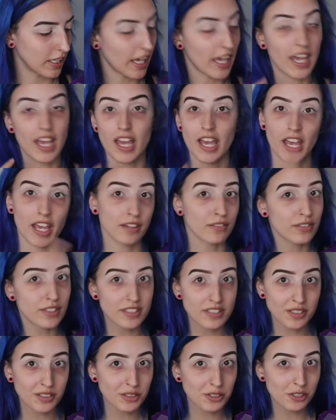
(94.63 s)
every
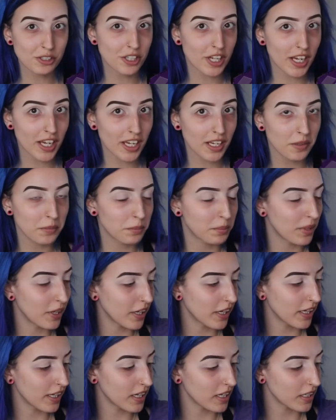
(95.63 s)
single shade,
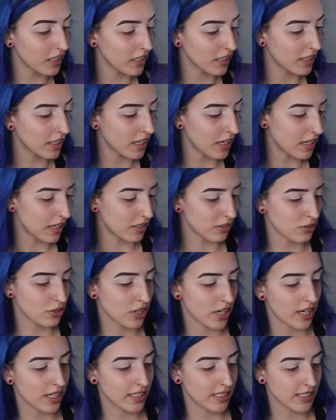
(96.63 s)
but I'll
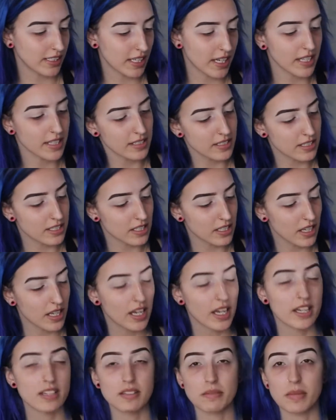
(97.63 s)
try to get
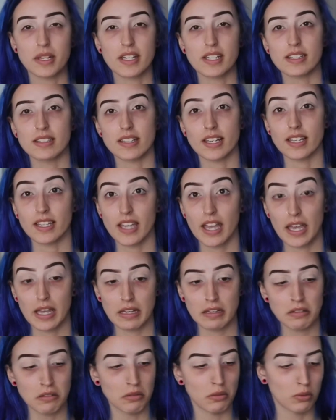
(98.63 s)
as many as I
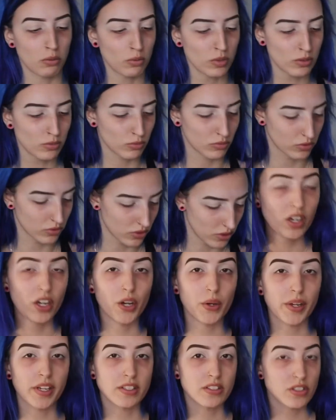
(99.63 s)
can.
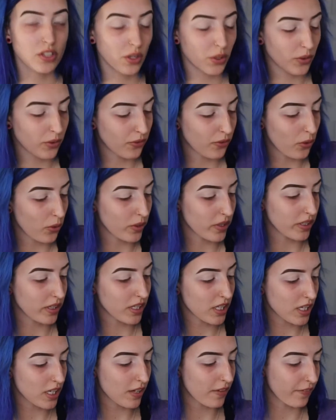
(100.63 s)
Okay, so for
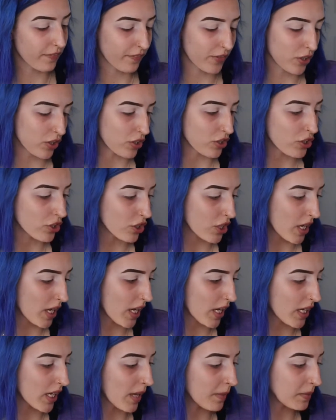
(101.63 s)
the first
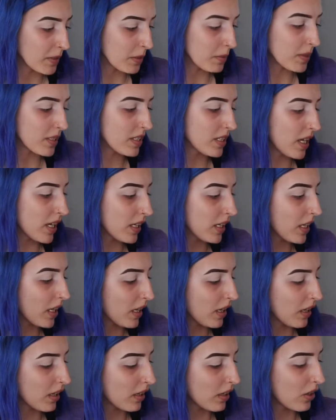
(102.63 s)
shade, I'm going to be
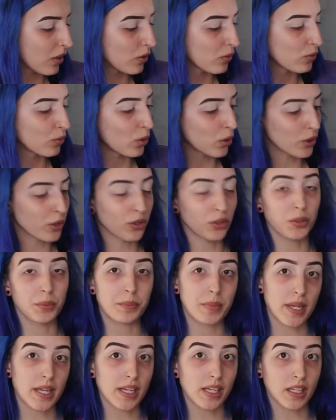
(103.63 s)
taking Royal
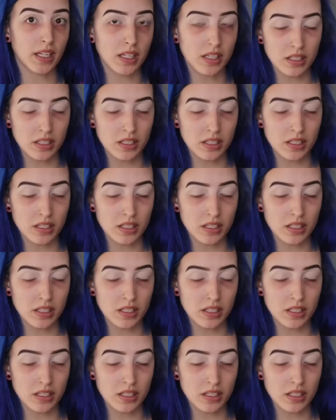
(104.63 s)
Pain